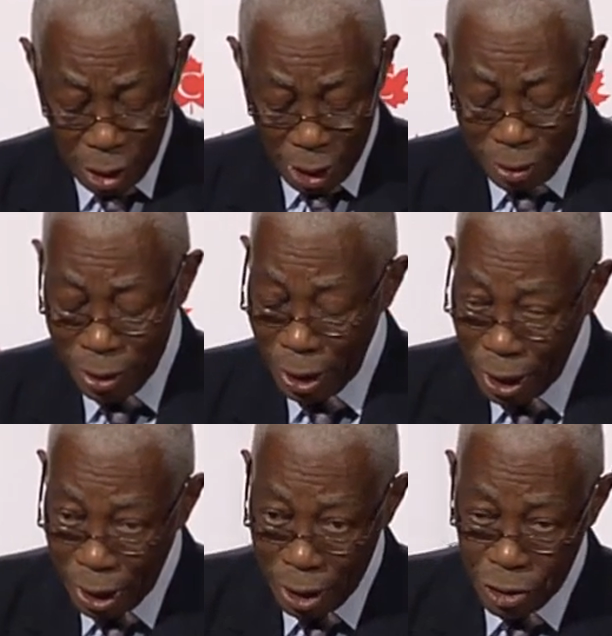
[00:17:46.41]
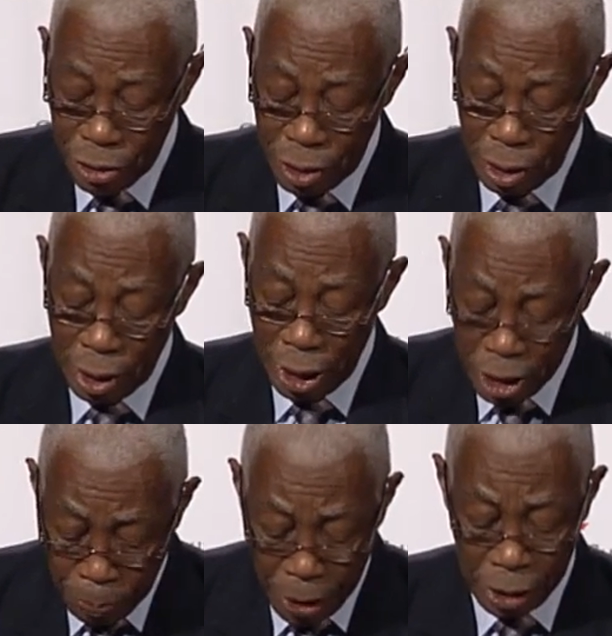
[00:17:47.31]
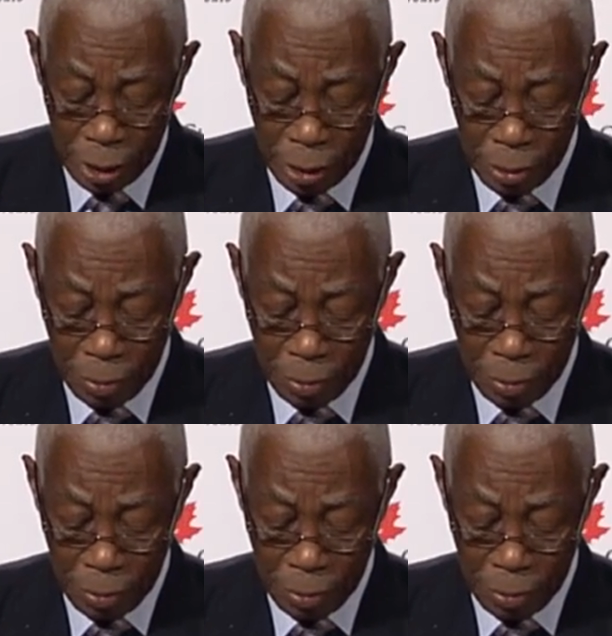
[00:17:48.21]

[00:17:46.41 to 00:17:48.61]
and the aged especially.